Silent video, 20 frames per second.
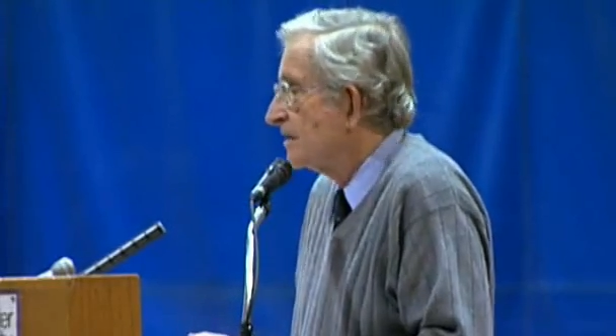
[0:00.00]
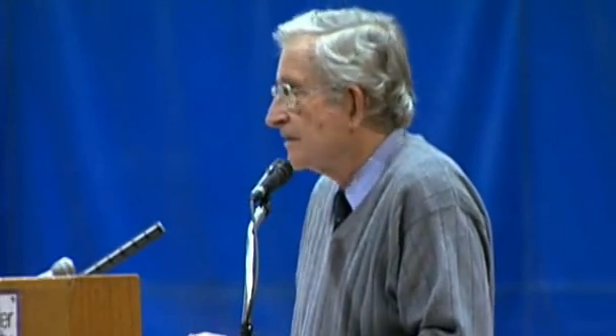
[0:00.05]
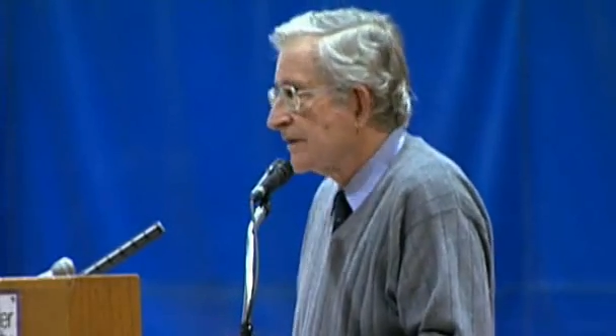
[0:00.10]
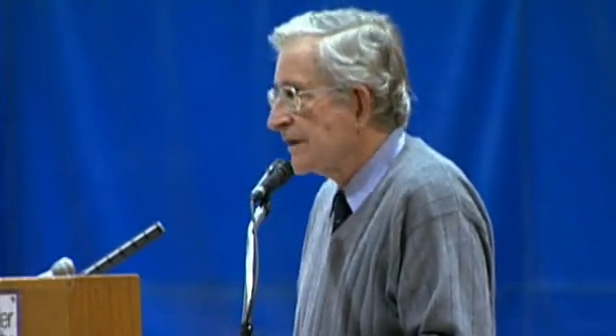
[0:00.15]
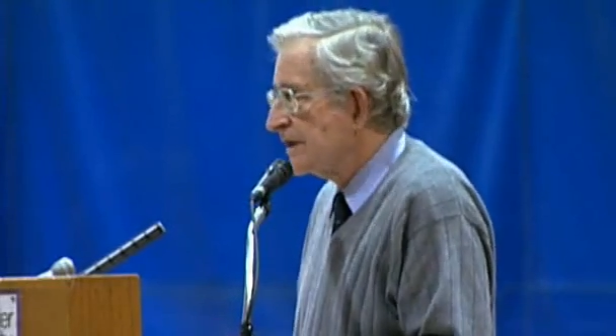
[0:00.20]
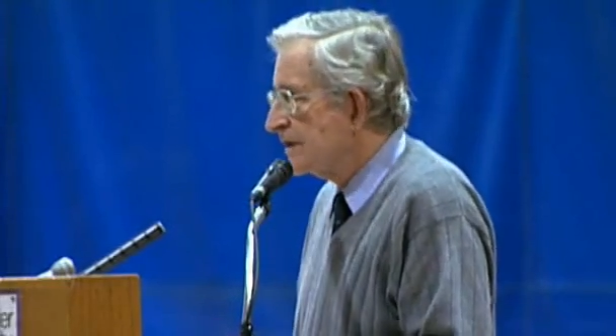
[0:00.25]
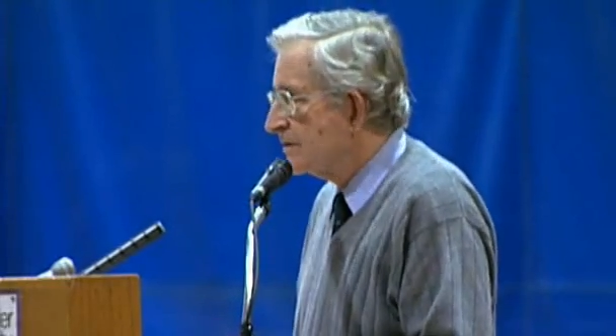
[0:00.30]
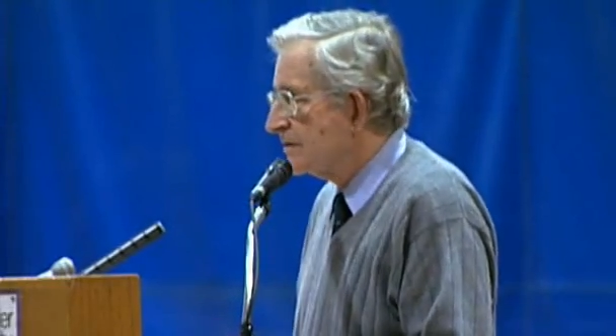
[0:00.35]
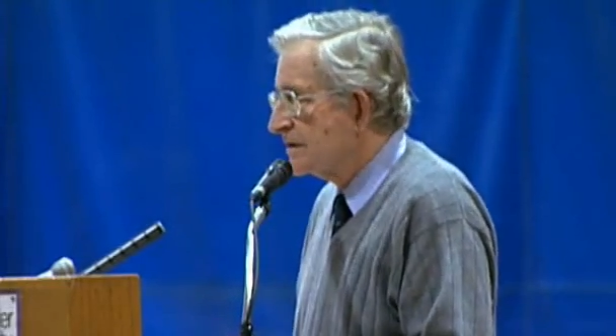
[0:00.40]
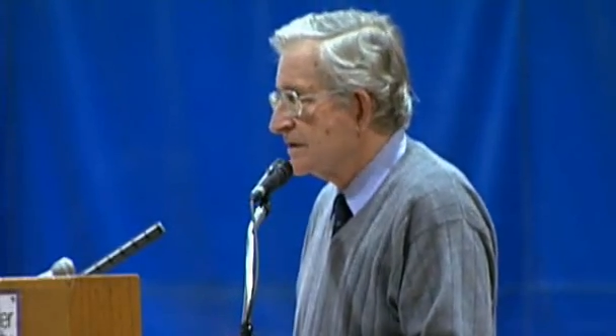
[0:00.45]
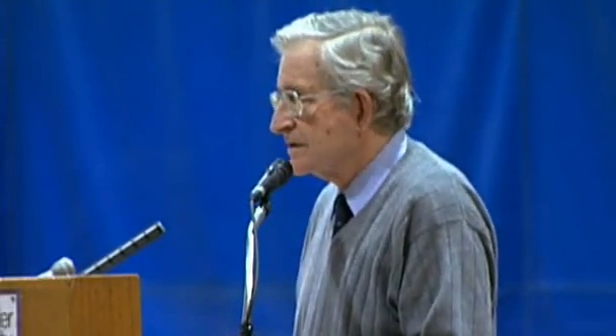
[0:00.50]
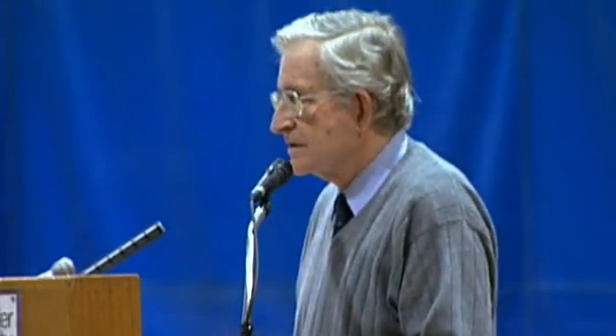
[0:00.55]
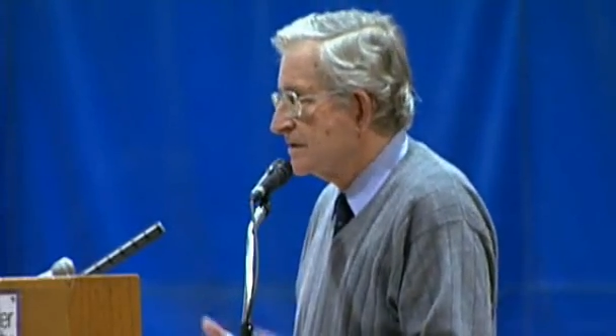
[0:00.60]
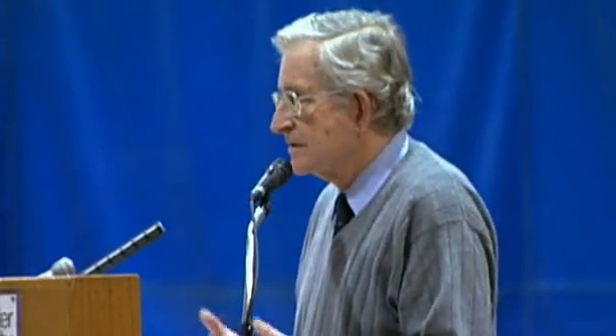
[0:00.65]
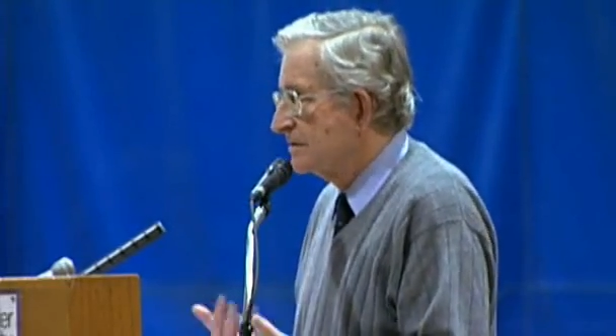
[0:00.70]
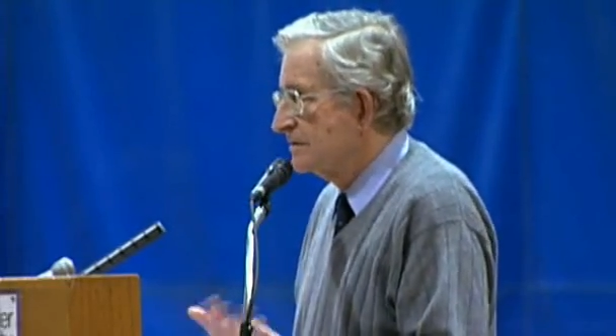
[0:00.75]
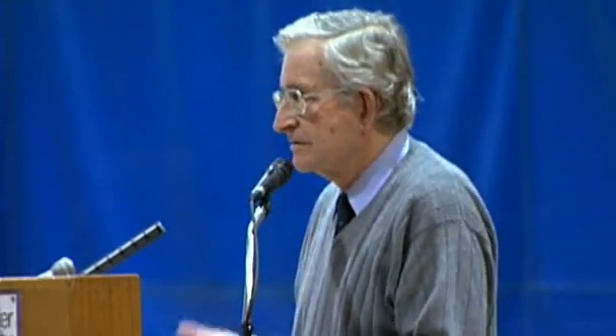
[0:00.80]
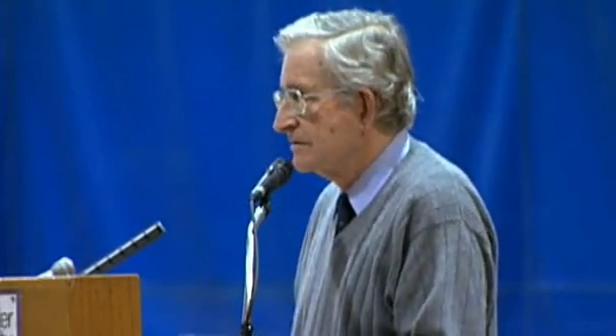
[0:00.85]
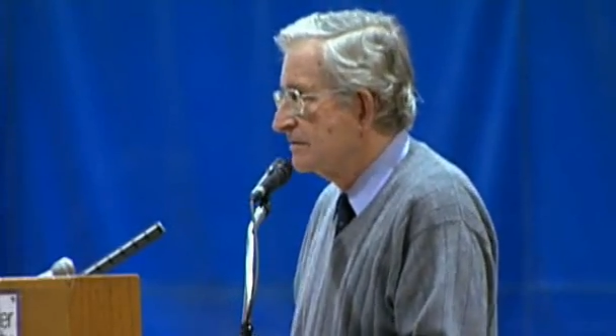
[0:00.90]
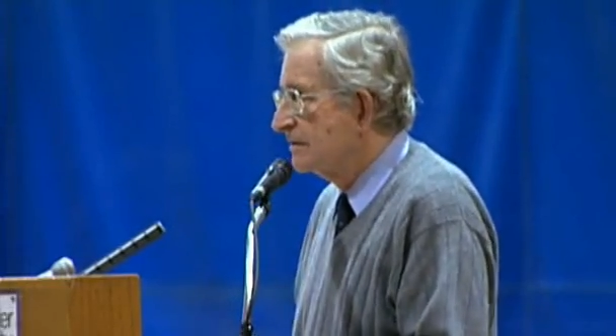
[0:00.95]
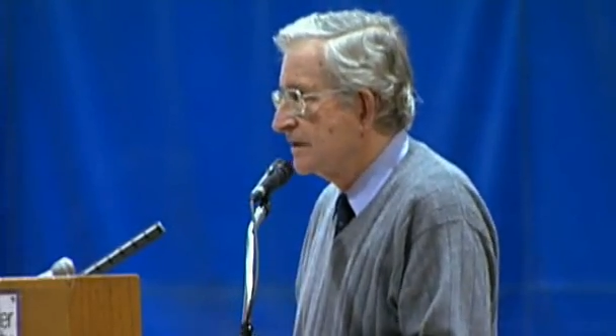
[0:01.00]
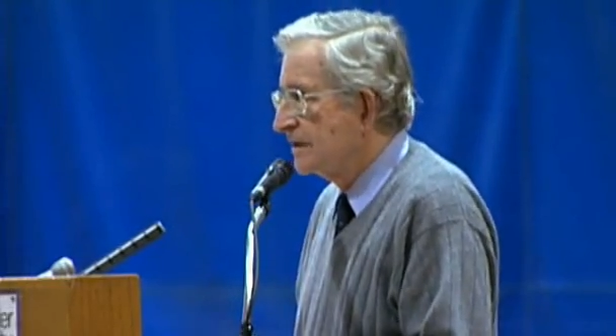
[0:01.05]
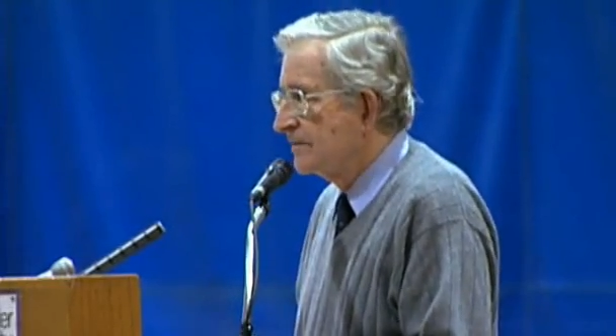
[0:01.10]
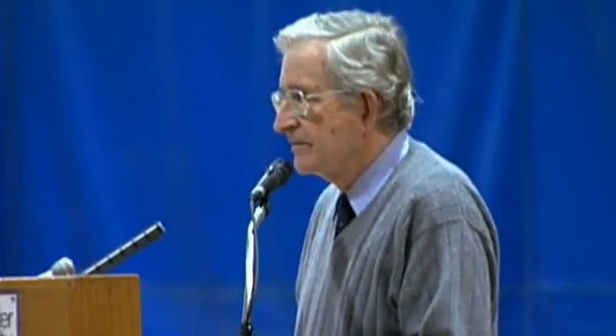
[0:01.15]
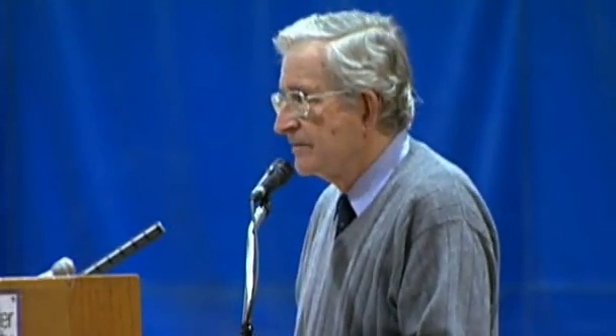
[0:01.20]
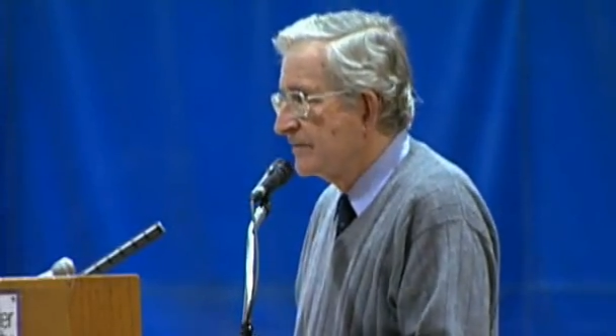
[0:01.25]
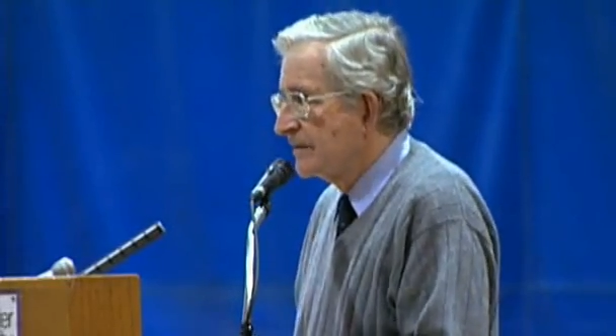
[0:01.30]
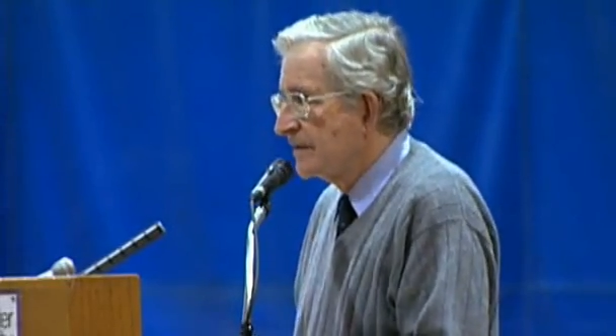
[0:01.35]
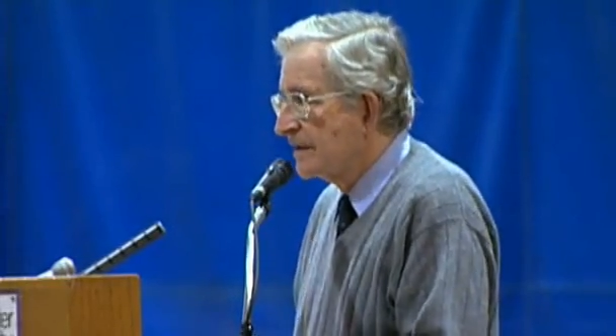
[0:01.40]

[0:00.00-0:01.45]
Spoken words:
their interest to